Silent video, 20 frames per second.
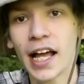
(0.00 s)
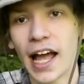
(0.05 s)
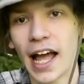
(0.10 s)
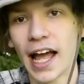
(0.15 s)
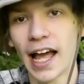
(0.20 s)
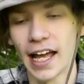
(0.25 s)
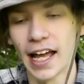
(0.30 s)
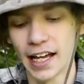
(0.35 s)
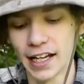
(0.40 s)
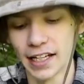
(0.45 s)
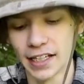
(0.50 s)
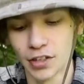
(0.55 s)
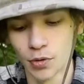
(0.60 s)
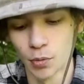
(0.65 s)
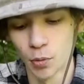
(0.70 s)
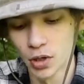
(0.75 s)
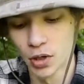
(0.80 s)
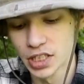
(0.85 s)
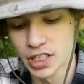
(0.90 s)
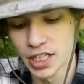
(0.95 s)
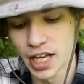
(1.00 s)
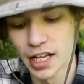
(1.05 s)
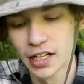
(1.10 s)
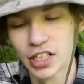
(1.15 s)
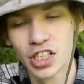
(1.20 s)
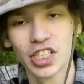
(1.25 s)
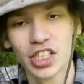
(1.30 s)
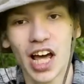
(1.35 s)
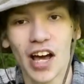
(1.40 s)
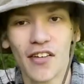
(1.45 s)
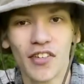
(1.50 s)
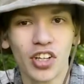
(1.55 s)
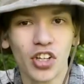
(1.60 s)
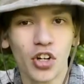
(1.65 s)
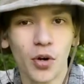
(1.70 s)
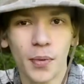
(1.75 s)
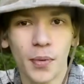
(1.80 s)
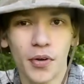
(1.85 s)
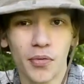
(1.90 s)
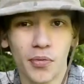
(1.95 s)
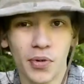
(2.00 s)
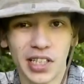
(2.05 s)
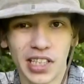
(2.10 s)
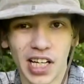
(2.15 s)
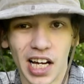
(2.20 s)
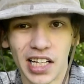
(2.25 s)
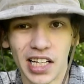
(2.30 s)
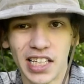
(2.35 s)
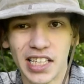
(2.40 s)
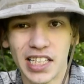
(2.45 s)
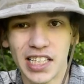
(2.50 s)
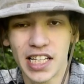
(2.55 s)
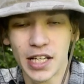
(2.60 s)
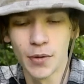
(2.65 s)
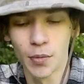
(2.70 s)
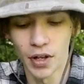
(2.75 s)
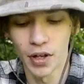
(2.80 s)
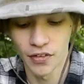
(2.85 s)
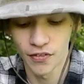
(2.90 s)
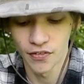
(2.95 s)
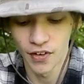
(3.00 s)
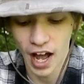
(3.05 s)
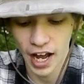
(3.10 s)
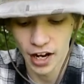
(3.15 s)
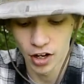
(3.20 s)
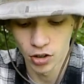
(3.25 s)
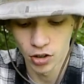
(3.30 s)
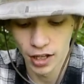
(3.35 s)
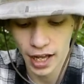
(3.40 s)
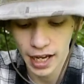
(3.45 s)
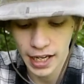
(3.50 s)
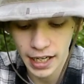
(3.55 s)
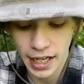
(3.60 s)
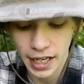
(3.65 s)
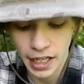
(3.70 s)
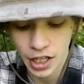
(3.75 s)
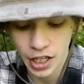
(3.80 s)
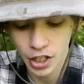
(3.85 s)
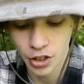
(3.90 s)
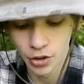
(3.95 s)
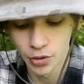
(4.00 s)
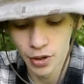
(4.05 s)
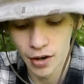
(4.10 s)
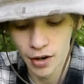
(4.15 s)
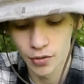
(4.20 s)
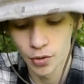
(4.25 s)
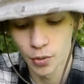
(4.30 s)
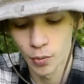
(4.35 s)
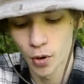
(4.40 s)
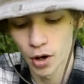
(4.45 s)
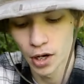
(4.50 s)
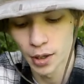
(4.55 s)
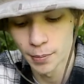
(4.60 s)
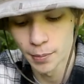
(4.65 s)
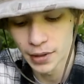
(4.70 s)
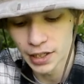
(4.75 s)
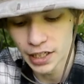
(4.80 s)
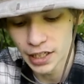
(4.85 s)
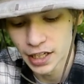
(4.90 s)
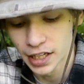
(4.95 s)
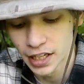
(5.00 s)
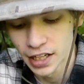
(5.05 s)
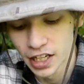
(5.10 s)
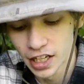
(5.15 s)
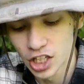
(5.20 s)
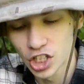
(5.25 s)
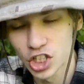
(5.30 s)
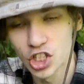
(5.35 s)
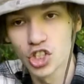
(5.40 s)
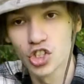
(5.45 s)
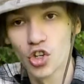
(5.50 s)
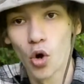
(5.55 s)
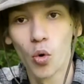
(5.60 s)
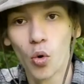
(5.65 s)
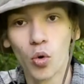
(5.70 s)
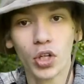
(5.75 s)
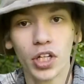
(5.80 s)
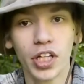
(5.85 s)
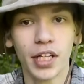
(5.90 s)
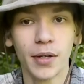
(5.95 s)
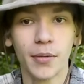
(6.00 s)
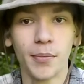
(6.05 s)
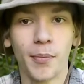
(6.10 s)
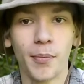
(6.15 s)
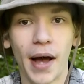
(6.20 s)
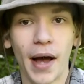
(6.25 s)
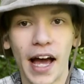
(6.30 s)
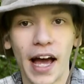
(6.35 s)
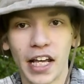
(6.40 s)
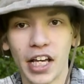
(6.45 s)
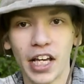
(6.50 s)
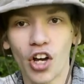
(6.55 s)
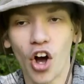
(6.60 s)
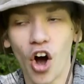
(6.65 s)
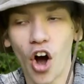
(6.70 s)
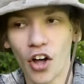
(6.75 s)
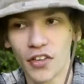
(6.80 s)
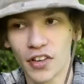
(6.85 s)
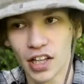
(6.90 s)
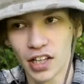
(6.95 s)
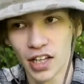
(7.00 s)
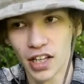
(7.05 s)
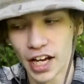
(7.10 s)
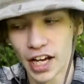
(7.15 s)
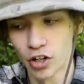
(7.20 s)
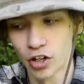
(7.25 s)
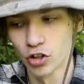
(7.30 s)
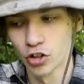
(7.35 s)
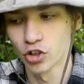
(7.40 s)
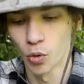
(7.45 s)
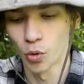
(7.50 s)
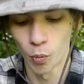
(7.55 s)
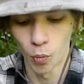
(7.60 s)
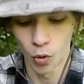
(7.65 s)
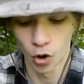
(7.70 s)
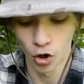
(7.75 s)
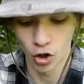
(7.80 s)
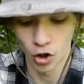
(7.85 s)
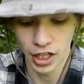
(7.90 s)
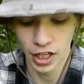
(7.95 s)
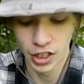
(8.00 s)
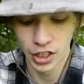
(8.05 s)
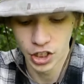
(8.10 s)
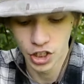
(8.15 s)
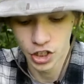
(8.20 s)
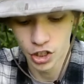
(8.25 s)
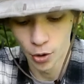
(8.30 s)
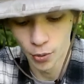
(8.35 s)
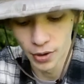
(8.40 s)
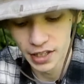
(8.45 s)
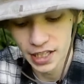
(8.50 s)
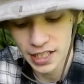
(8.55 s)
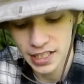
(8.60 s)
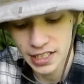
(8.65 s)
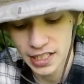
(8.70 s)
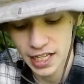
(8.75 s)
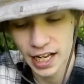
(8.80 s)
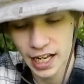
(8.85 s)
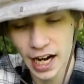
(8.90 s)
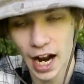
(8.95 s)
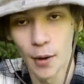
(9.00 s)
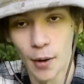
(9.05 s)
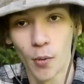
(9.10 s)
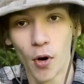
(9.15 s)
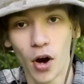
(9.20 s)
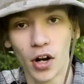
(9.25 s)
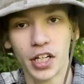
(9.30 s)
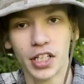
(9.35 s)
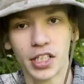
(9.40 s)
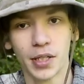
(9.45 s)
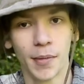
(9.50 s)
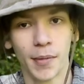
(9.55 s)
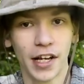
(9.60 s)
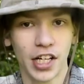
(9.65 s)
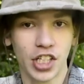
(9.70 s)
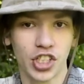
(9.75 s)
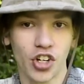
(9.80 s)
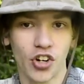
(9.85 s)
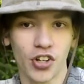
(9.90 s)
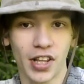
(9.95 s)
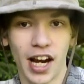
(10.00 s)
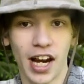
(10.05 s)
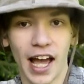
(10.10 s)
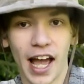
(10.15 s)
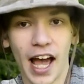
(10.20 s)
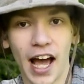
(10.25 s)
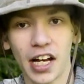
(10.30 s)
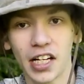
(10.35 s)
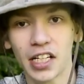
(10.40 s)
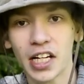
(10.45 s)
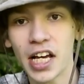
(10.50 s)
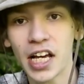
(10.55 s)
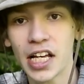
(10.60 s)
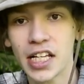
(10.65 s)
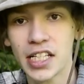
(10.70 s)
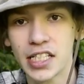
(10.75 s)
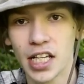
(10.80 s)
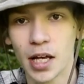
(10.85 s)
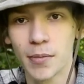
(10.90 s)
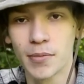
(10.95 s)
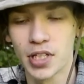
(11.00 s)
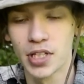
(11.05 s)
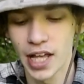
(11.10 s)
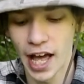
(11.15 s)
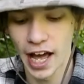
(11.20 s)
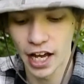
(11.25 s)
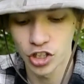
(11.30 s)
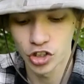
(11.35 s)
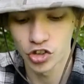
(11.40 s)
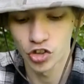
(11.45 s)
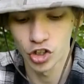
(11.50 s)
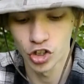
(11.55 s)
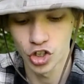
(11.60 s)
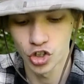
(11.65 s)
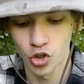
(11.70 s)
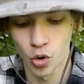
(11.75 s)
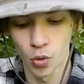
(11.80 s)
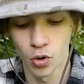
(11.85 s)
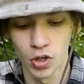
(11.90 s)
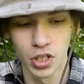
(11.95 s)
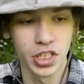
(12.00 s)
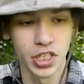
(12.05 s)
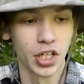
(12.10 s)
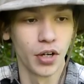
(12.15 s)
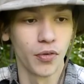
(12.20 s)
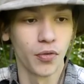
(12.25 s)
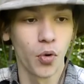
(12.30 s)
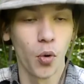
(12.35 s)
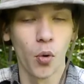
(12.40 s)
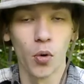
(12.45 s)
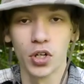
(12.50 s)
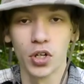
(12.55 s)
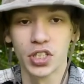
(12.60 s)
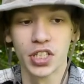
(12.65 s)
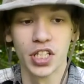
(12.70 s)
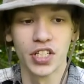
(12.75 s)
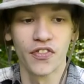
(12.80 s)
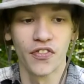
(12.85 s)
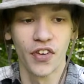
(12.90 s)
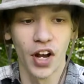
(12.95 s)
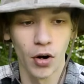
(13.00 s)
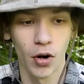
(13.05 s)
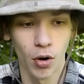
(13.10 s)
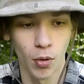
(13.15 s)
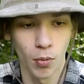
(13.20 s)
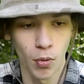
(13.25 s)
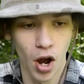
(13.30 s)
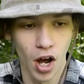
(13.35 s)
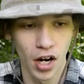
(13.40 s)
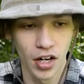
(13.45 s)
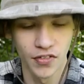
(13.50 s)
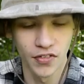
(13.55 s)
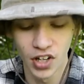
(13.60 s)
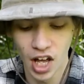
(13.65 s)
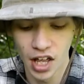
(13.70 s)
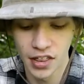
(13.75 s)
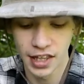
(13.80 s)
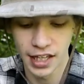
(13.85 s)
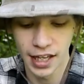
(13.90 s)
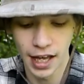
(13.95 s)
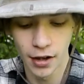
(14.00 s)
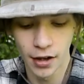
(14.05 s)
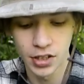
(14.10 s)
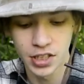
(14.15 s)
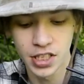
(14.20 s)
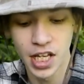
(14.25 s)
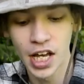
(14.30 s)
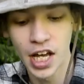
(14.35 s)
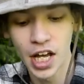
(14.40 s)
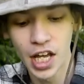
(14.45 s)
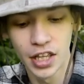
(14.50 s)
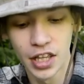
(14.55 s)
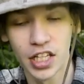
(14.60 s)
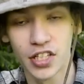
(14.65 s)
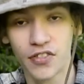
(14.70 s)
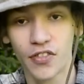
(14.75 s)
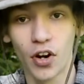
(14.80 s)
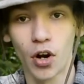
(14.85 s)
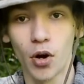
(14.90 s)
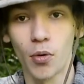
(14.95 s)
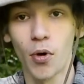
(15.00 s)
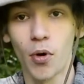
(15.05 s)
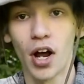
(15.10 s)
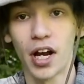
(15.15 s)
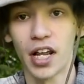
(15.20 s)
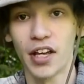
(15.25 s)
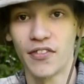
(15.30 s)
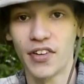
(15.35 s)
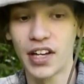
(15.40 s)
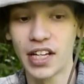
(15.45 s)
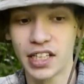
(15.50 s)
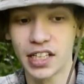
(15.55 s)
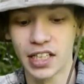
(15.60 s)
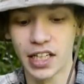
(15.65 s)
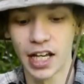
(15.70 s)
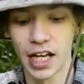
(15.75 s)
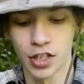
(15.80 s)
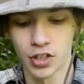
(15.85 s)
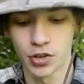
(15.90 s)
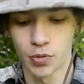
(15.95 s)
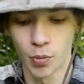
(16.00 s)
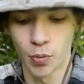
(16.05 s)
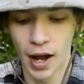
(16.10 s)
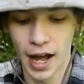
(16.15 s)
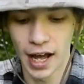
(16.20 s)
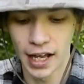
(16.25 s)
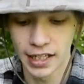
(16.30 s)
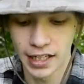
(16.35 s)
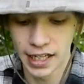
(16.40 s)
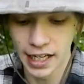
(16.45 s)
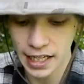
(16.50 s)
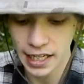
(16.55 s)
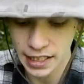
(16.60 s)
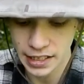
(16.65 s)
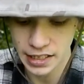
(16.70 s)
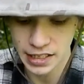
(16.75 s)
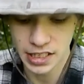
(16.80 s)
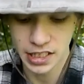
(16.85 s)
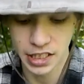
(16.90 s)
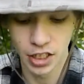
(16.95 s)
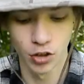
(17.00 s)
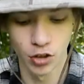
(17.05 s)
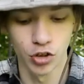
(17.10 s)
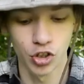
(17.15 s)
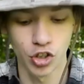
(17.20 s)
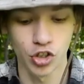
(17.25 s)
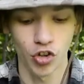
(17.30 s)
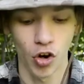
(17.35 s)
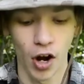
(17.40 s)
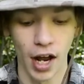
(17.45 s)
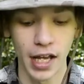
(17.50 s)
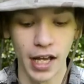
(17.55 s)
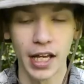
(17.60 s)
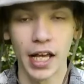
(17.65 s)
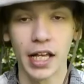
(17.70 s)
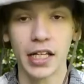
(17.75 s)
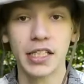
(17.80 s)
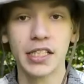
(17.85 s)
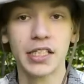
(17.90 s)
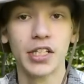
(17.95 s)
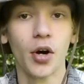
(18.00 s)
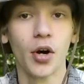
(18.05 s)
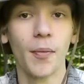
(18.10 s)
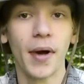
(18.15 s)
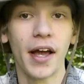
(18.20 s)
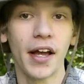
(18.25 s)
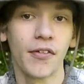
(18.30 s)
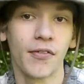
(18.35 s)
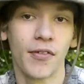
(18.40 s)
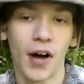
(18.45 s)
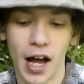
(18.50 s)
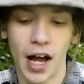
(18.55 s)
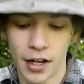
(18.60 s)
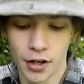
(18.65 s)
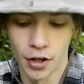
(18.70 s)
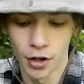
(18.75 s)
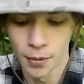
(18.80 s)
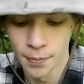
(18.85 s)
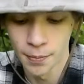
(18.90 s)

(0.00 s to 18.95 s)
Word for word: and once again just having a little bit of redundancy with fire lighting you never want to be solely betting on the lighter to work and so in this kit I wanted to make sure that I had some extra source and of course this ferro rod if nothing else this ferro rod if it gets wet it can still strike and still make fire